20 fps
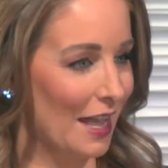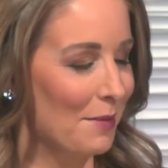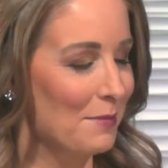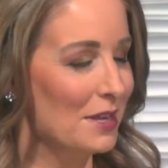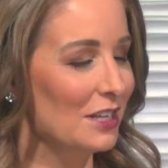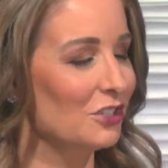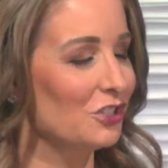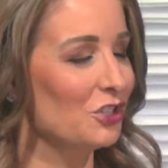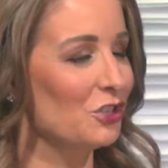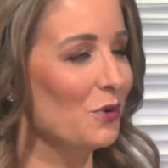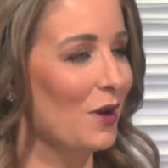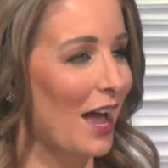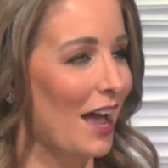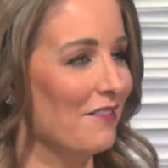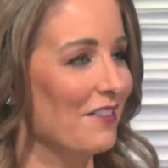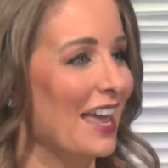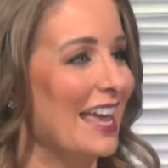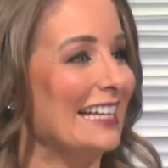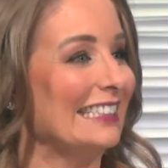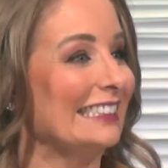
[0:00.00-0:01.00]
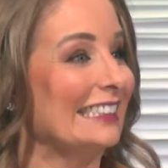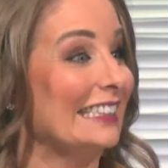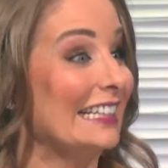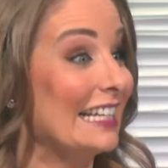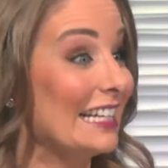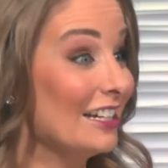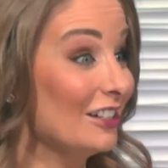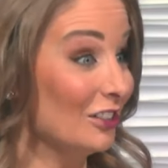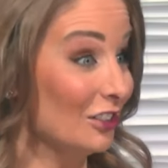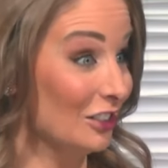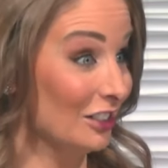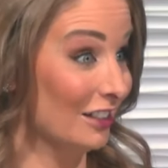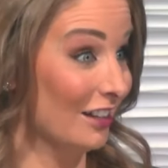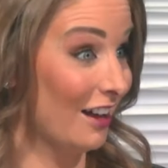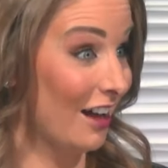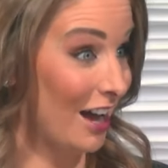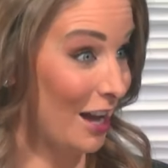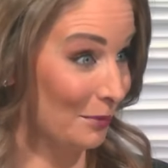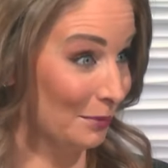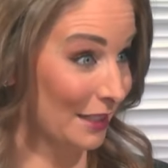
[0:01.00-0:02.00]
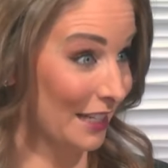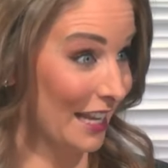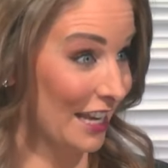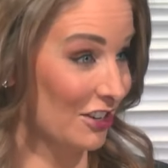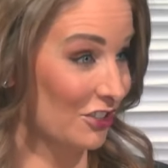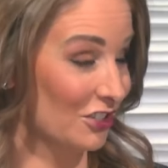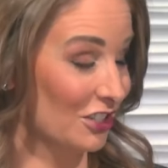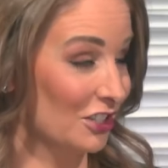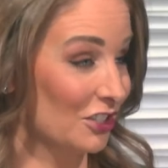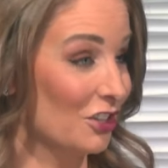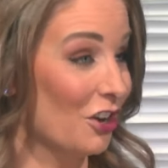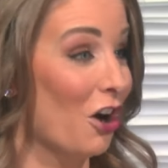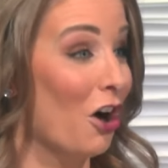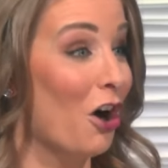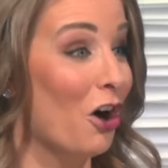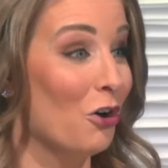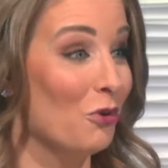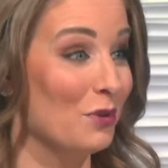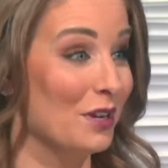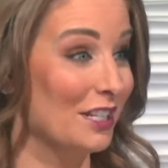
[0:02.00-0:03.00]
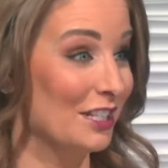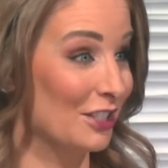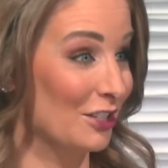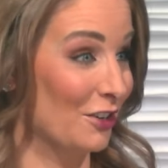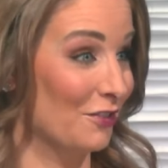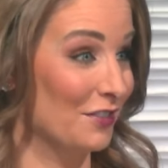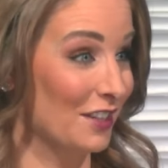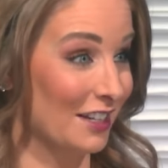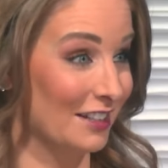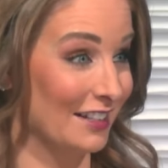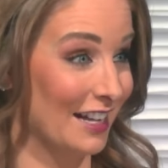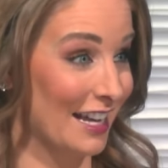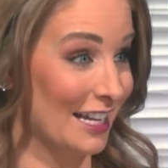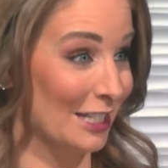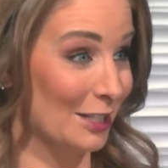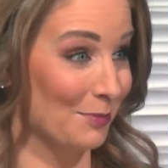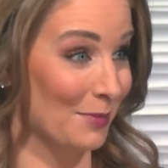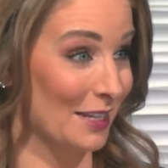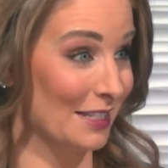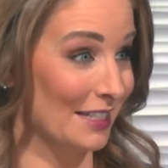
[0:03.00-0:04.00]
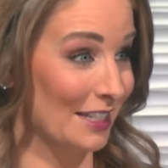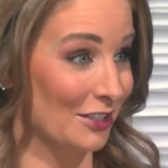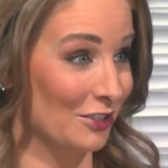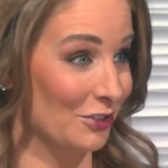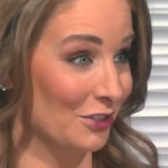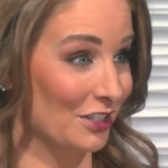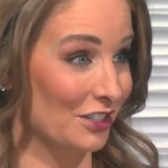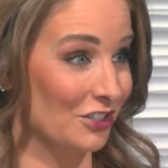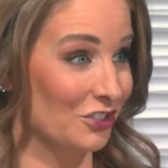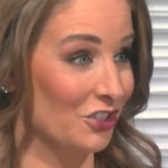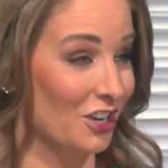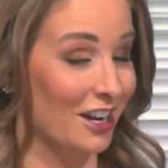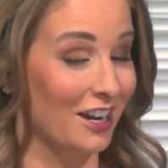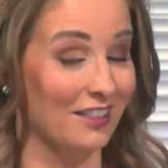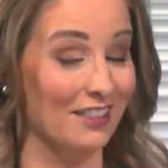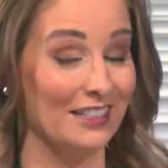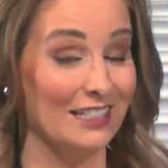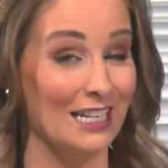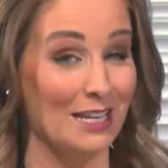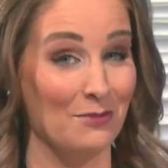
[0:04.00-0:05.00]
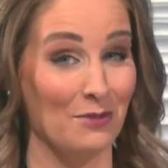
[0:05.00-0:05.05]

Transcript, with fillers: that means you have a legal obligation to always serve the client's best interests. Chuck and the right.